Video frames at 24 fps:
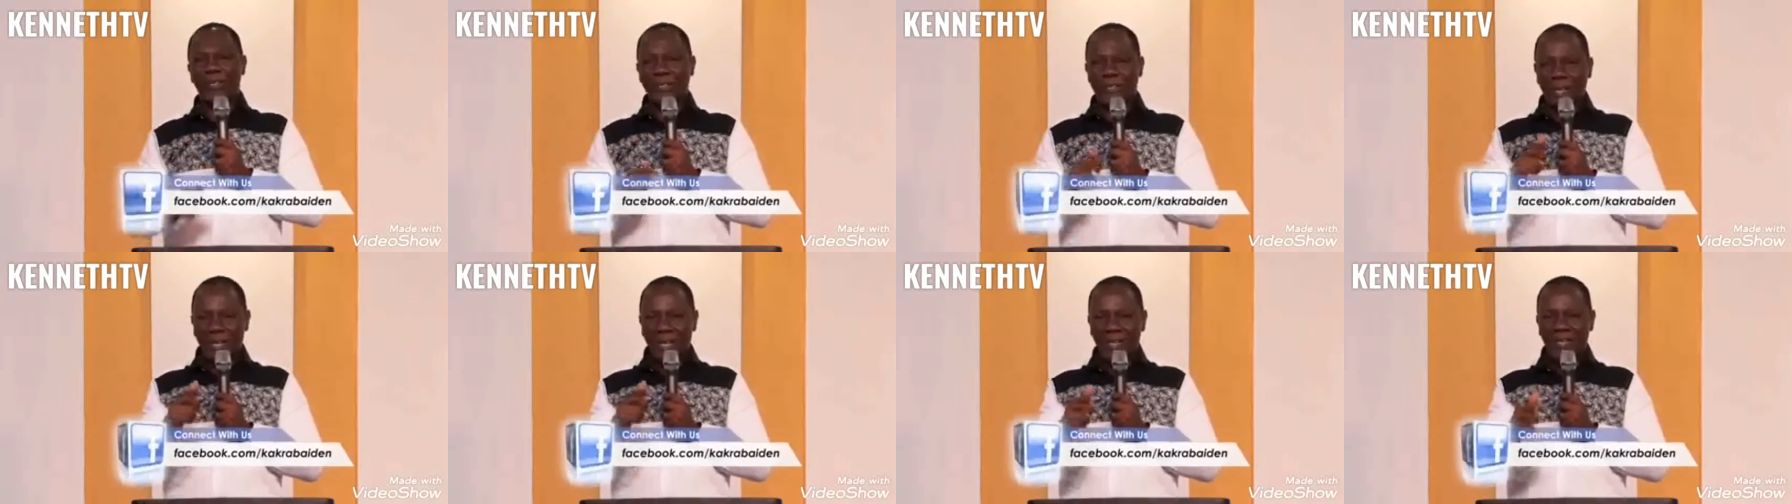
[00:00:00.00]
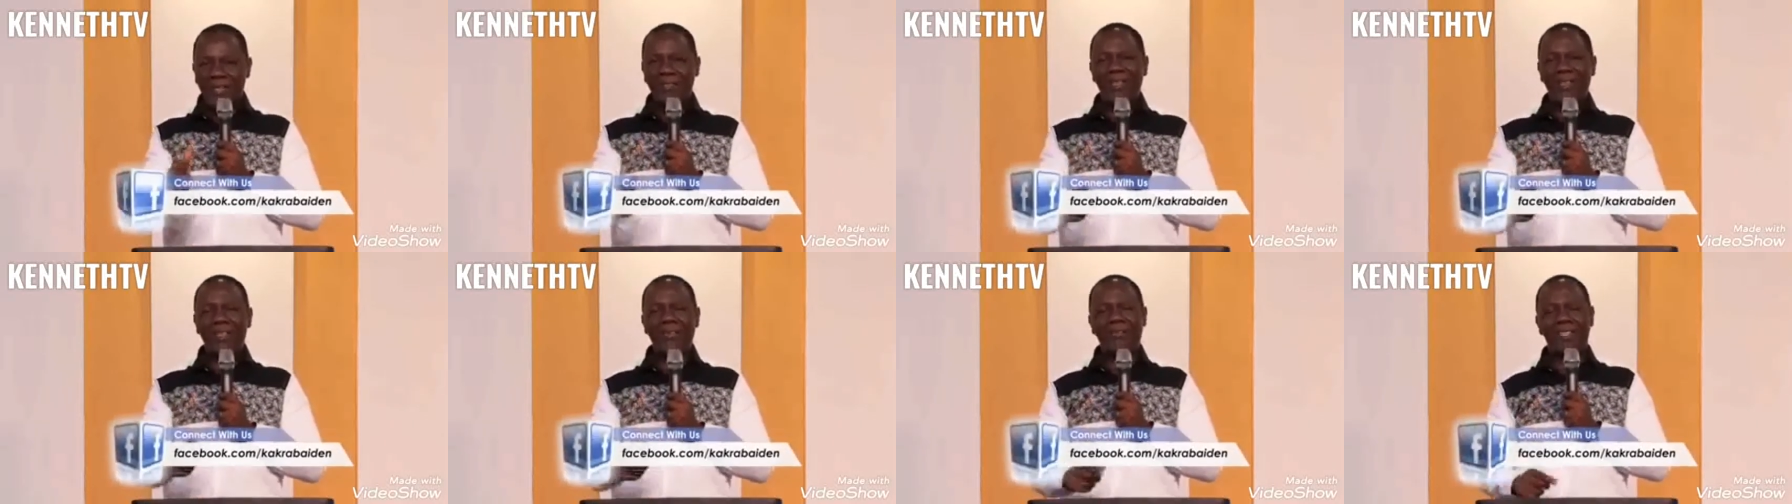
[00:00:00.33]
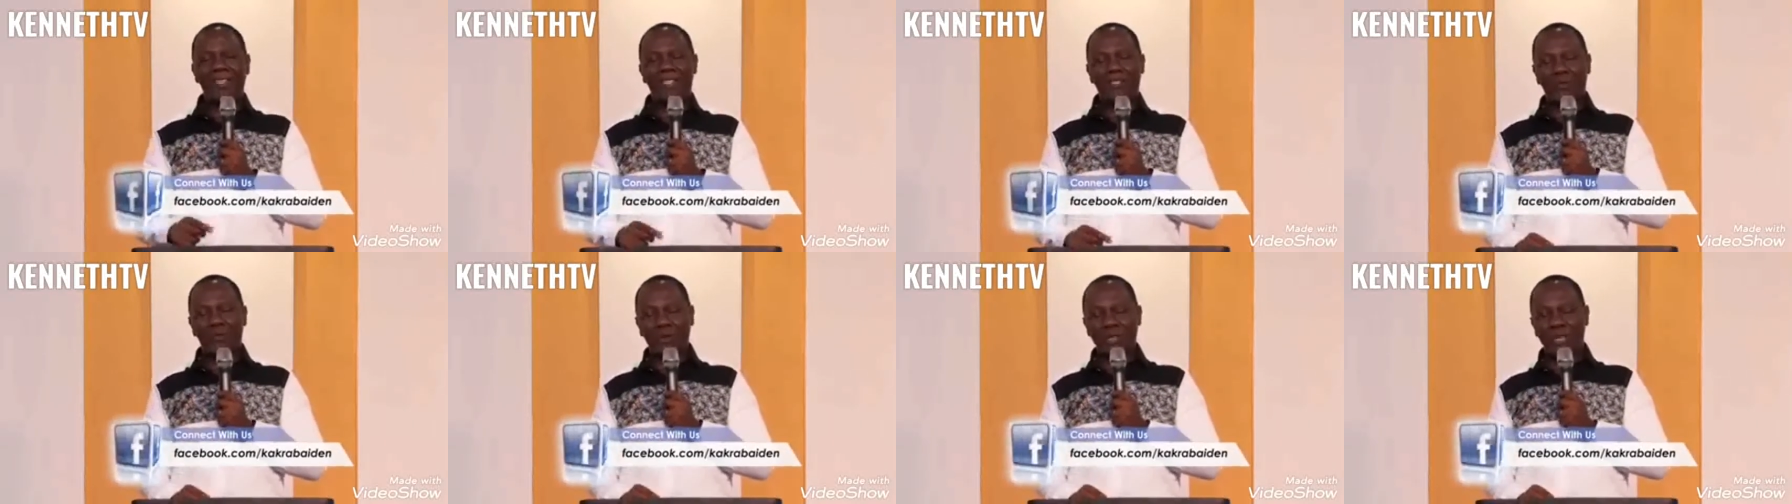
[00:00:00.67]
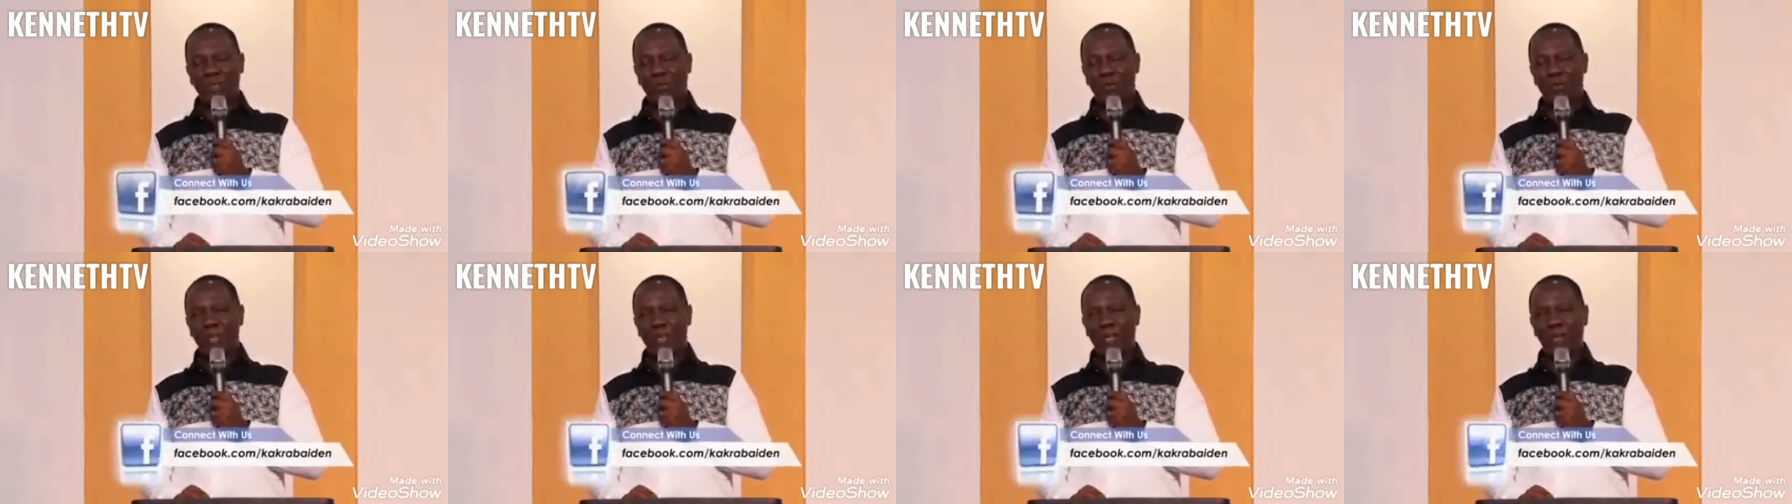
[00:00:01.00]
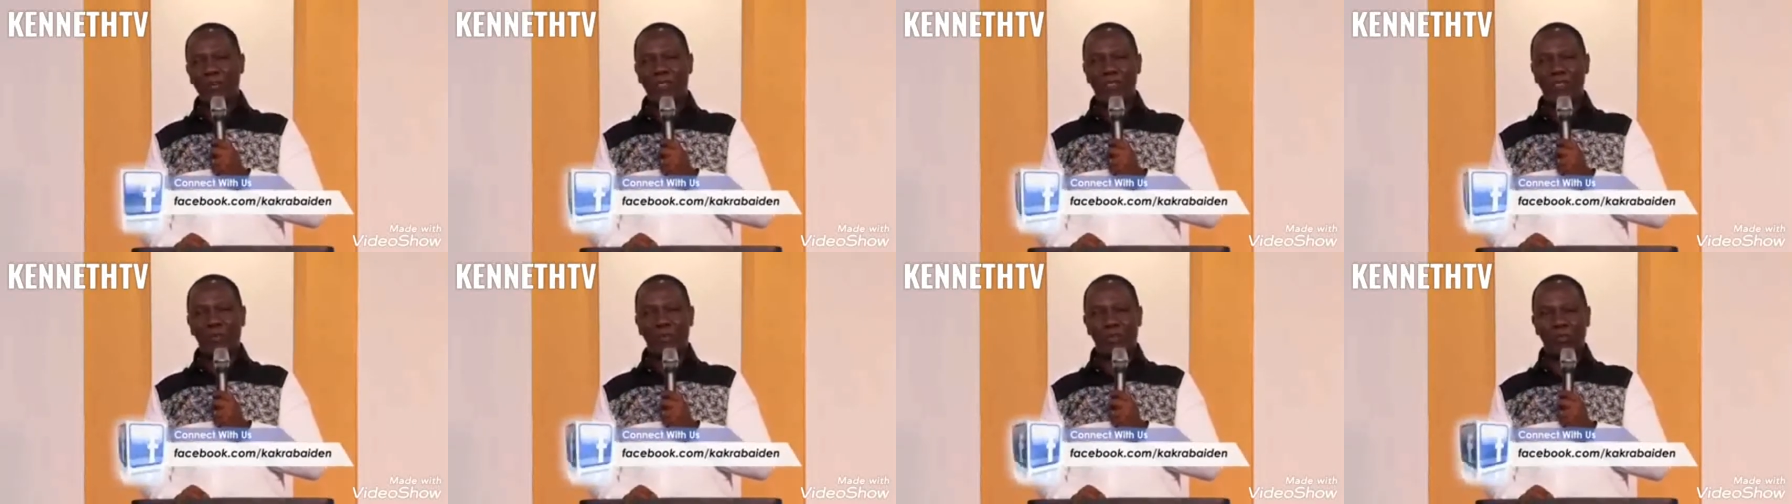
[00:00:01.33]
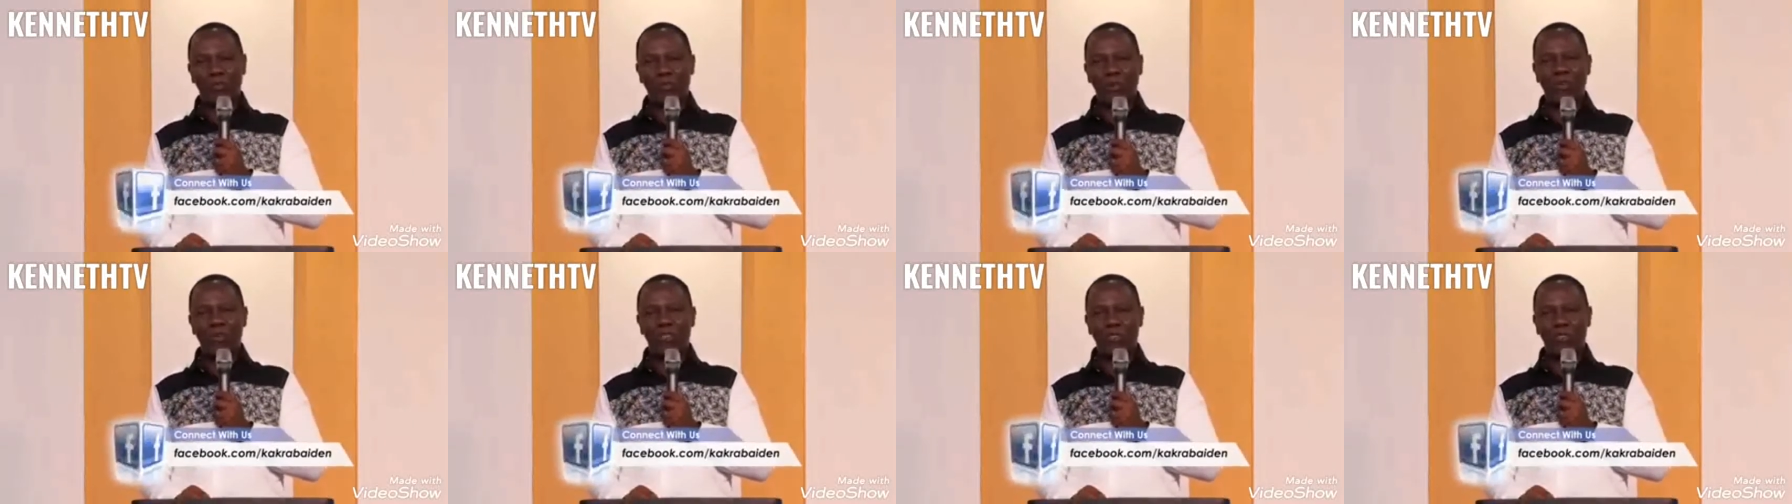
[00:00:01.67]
Then in verse 23, Hebrews chapter 12,